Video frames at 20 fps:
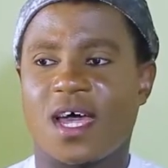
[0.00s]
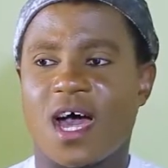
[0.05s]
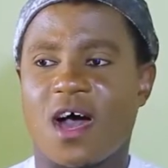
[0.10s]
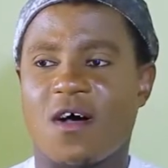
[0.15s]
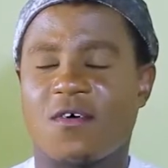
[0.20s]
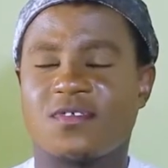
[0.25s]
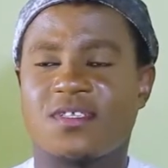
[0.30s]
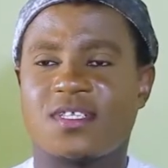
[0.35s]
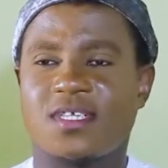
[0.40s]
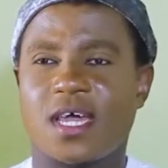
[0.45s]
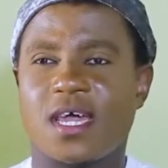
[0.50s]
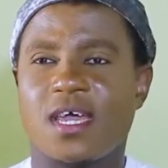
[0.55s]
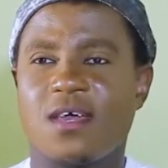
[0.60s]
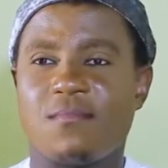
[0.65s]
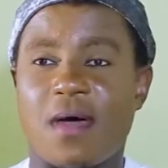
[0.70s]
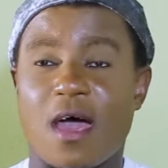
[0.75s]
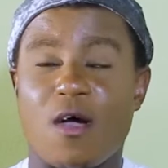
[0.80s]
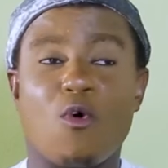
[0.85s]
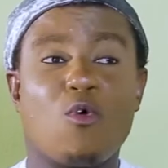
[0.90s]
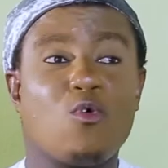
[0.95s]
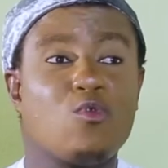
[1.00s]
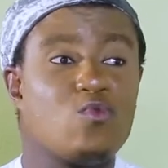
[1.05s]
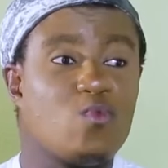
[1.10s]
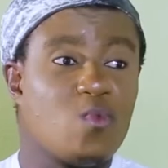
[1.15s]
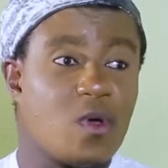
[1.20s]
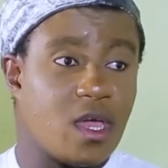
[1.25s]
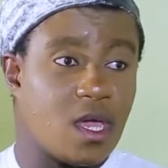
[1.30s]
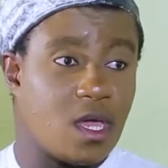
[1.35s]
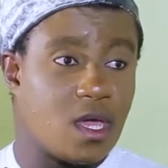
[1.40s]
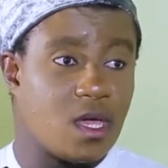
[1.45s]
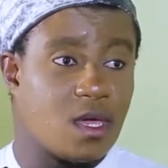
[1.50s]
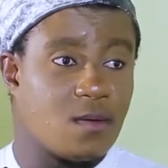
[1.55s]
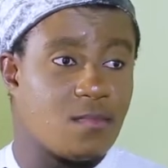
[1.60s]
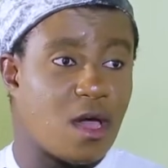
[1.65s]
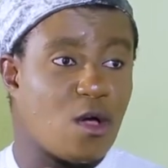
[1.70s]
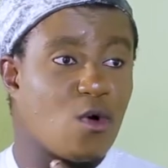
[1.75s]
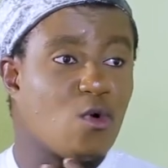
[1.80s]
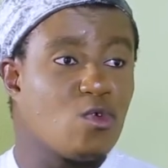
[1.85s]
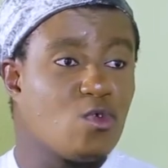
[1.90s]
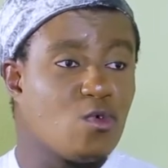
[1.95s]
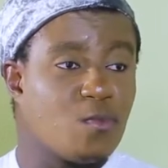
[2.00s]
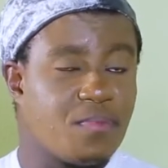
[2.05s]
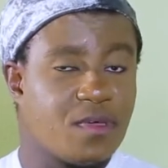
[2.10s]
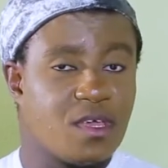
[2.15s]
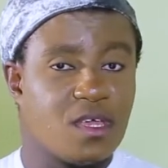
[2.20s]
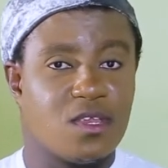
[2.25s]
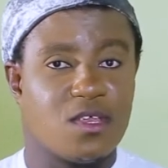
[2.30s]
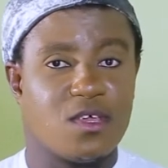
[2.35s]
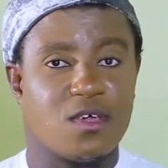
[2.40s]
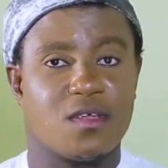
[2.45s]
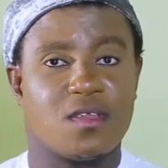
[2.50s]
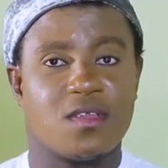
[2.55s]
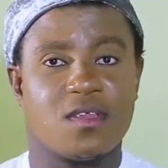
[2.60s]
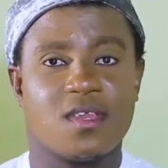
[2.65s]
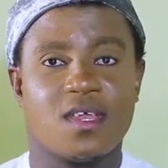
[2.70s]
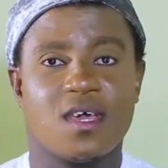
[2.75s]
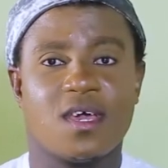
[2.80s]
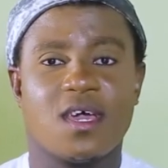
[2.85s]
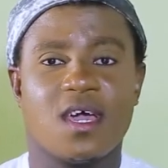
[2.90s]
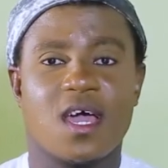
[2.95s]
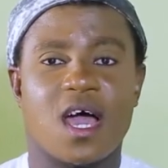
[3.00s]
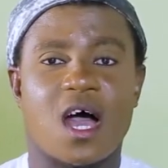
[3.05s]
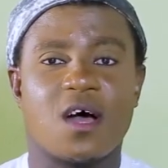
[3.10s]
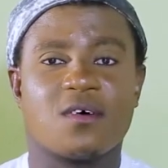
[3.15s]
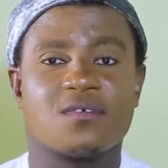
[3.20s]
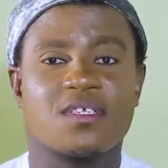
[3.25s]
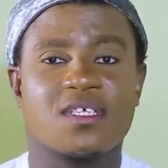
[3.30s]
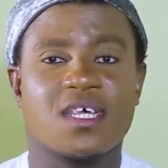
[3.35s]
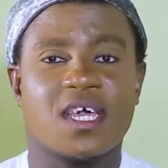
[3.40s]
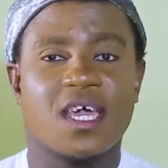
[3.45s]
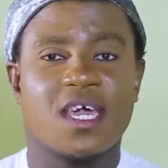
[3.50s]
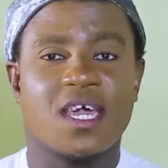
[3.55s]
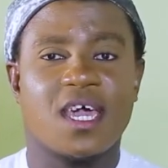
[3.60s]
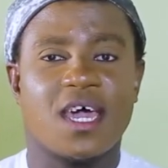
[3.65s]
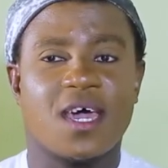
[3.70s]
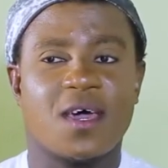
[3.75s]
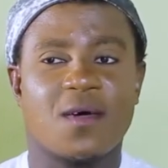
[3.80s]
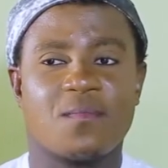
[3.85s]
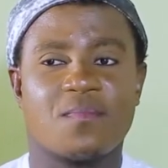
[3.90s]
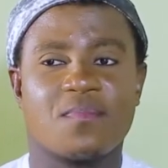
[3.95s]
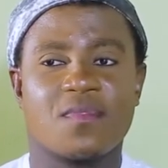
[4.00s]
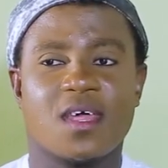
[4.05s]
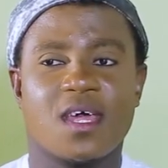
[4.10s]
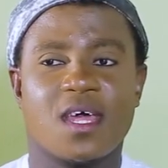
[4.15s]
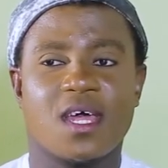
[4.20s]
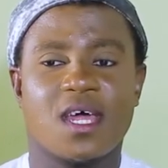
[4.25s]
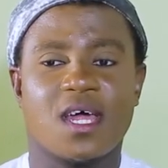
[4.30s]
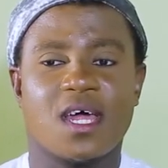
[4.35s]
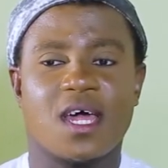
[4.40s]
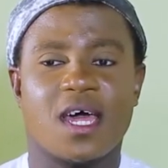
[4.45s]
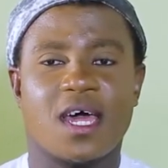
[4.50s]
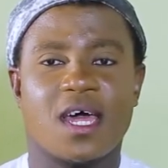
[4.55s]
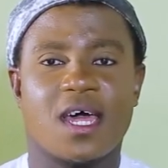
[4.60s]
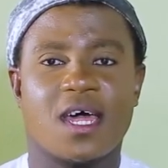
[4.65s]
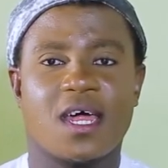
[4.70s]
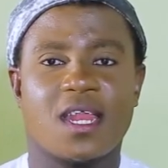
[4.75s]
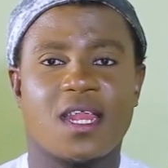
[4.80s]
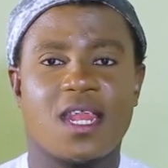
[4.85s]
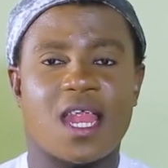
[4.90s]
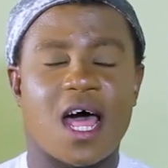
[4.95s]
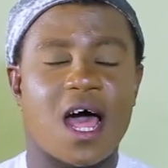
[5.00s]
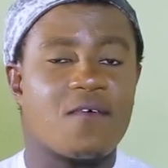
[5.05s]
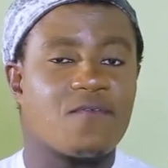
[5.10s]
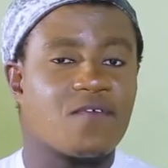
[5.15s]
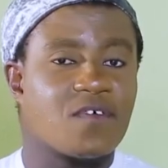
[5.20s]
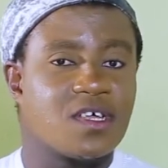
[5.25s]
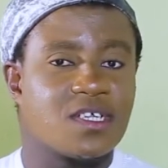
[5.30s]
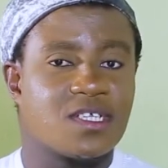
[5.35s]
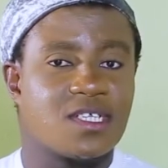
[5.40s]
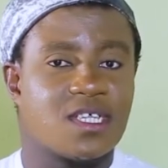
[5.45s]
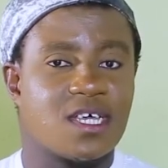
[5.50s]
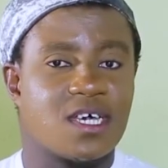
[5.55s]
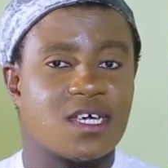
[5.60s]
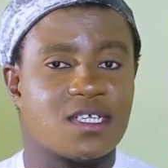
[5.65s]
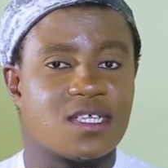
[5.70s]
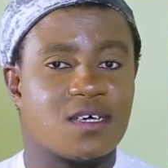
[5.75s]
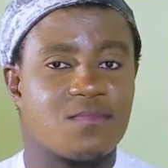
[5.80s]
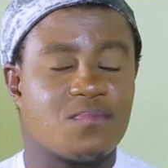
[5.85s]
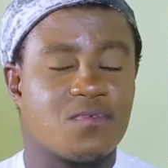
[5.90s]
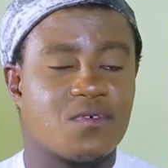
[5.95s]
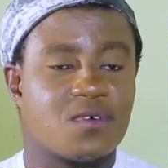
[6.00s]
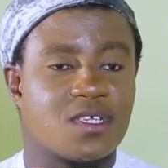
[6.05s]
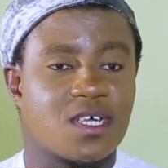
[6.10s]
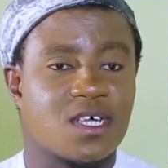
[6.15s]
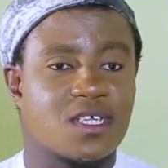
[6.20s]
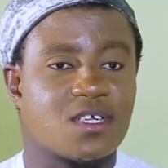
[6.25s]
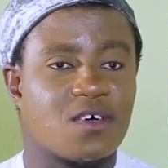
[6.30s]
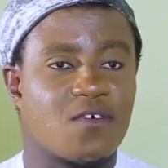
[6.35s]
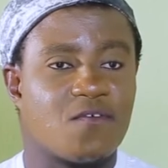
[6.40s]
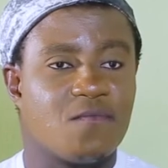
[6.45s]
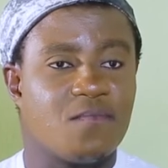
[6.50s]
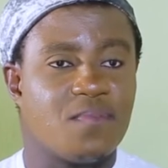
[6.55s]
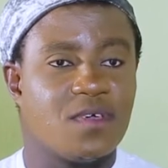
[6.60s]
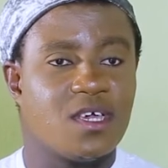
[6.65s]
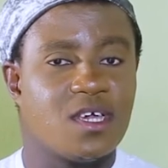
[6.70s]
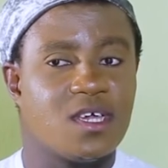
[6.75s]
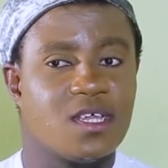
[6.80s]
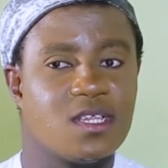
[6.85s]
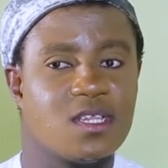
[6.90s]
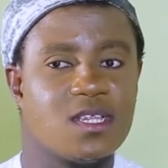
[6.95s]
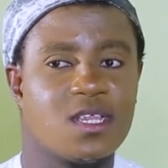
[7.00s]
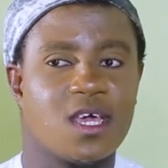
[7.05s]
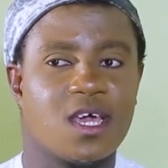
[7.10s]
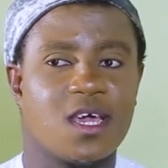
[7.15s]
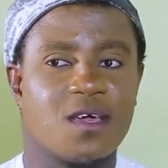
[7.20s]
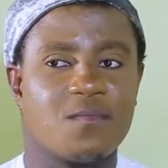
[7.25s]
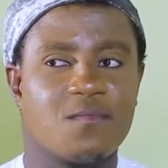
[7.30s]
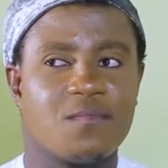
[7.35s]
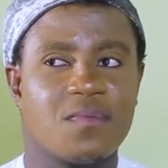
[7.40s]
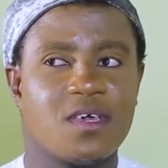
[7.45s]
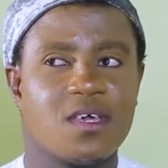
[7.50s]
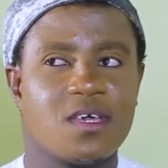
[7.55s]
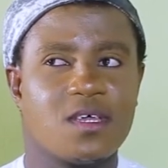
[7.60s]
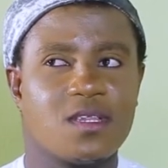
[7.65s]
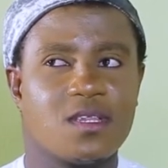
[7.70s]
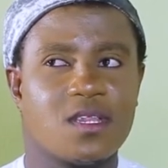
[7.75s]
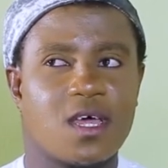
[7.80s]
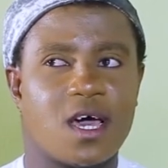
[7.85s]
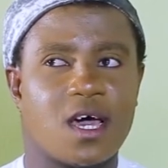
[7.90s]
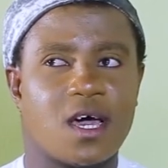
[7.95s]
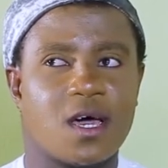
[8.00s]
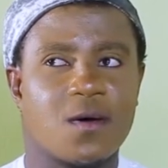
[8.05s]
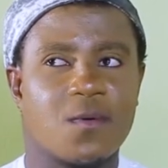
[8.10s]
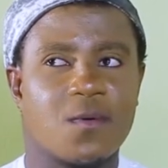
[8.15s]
I'll say in my own way, in my own opinion, I'll say love is the process of getting an